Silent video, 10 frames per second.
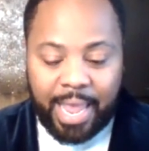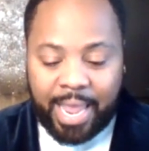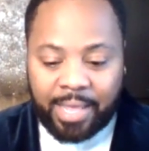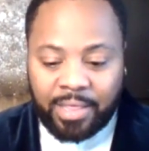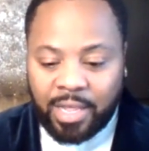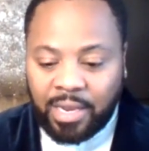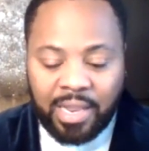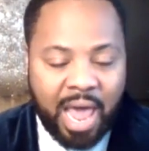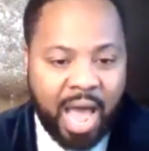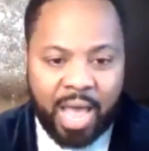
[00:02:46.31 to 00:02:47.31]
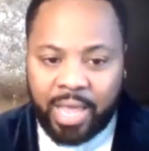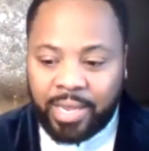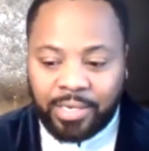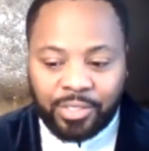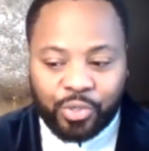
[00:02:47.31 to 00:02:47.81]
and the
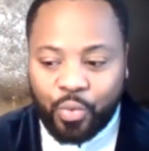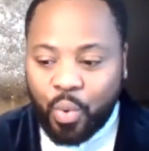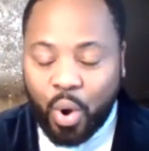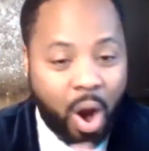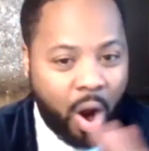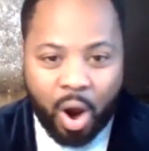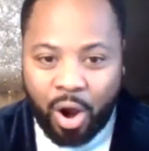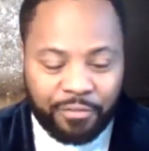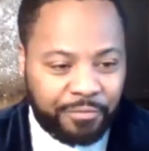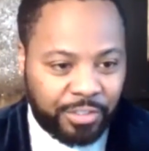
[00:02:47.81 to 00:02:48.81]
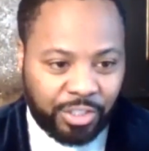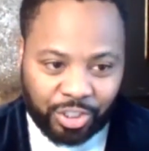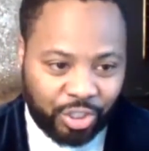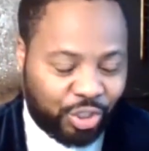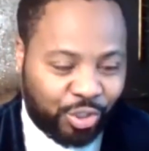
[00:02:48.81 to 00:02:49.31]
lines were off
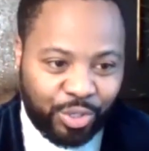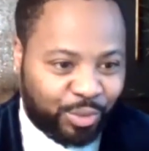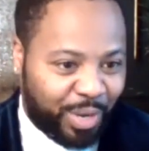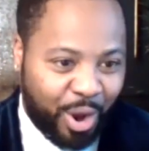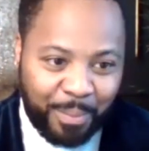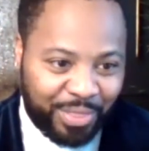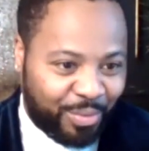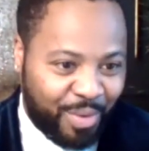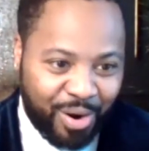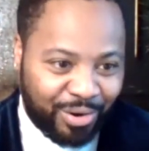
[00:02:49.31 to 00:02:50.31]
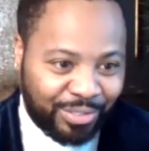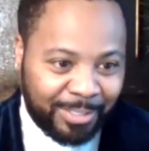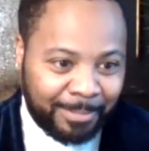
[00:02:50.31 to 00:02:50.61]
just as soon as we opened the walls.